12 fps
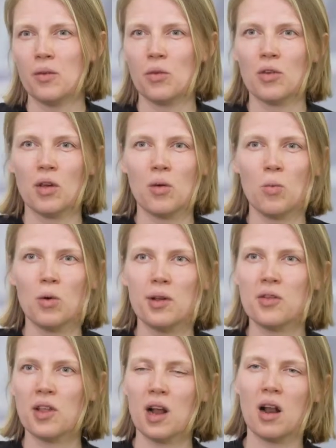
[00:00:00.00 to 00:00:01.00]
So what
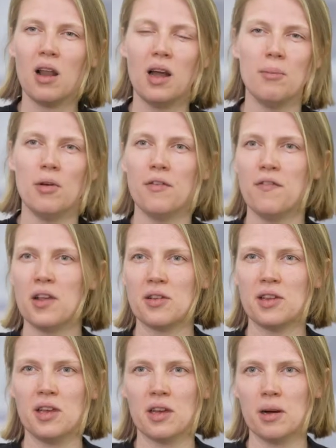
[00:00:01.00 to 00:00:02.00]
is the climate of
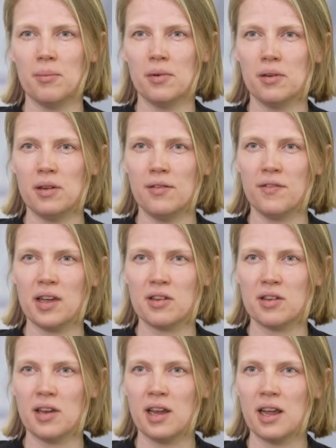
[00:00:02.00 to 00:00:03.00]
fixed income
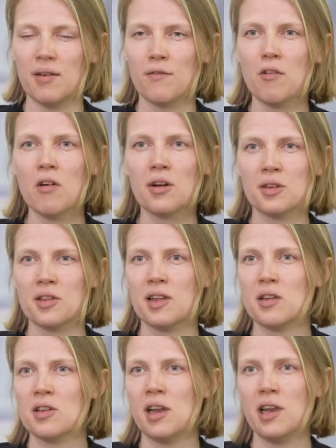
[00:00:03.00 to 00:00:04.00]
investing? And for us,
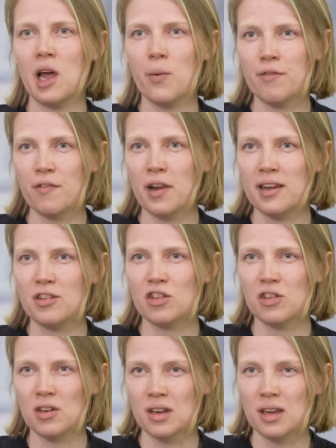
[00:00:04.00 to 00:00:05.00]
that's a low
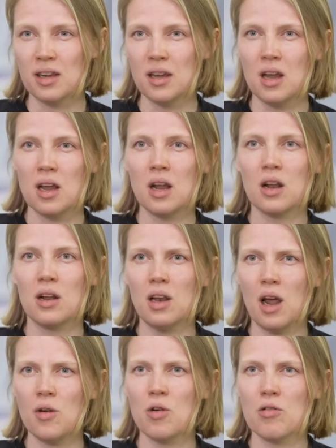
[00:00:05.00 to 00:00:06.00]
inflation,
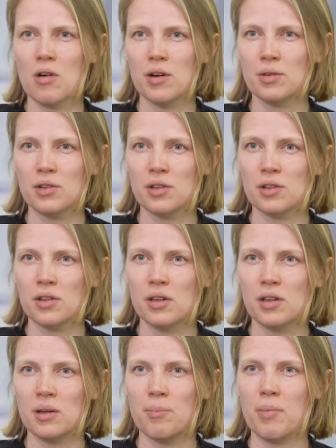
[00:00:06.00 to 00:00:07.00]
low growth
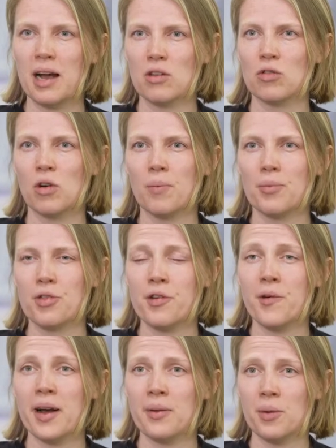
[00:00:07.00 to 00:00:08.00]
backdrop
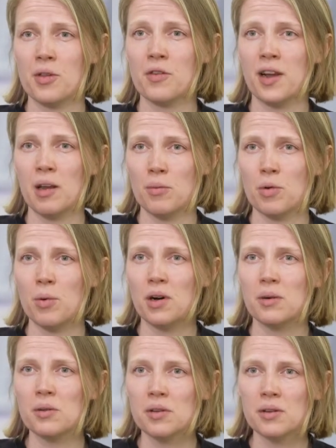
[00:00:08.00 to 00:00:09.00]
throughout the developed
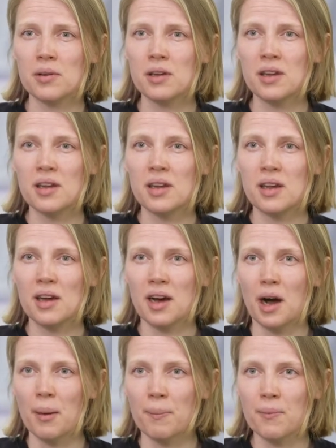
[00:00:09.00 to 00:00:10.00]
world.
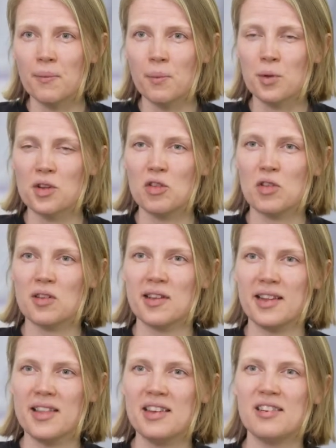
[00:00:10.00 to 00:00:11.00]
What's
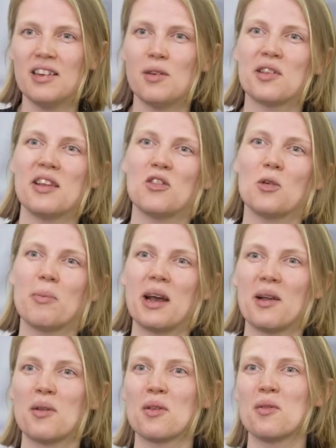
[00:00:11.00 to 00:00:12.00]
interesting this year is central
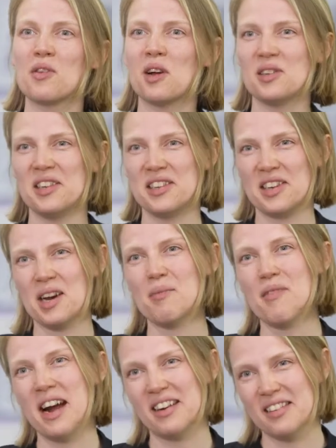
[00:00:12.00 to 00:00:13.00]
banks have started to come
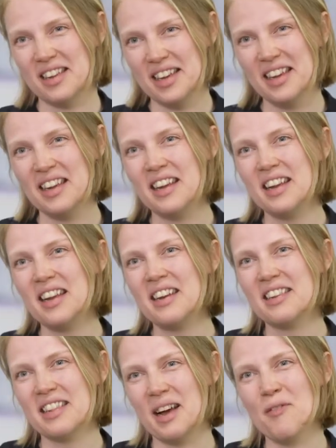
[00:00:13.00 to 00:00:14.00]
round
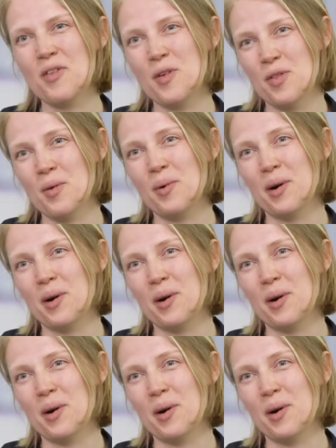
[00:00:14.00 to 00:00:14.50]
to that view of the